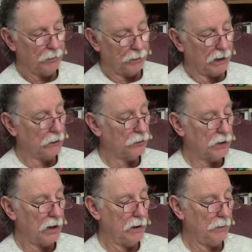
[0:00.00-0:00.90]
Barlow's
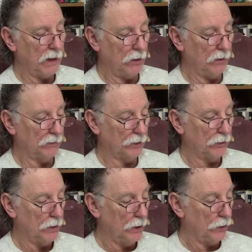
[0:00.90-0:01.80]
time,
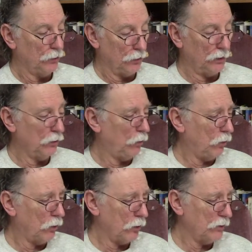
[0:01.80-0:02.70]
however, during the
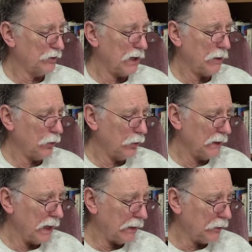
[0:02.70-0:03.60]
war was not
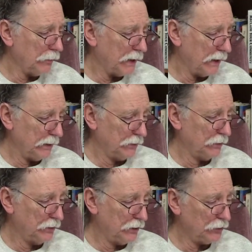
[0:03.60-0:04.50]
wholly occupied in the
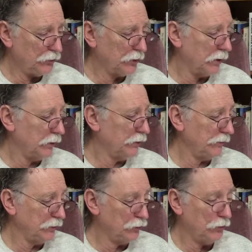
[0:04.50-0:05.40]
discharge
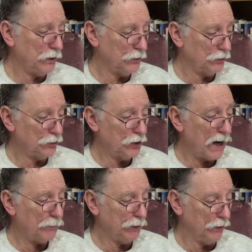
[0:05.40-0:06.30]
of his duties as
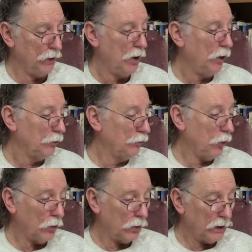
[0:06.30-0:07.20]
chaplain,
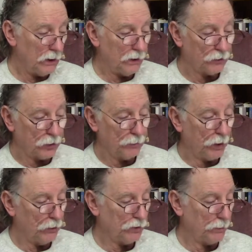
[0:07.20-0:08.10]
nor in his
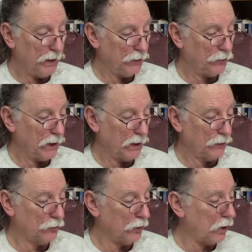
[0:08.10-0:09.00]
composing
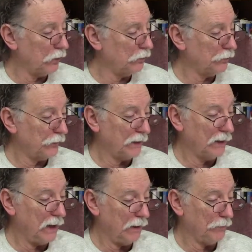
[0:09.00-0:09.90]
patriotic songs for the
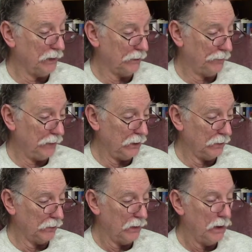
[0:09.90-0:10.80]
camp in the field.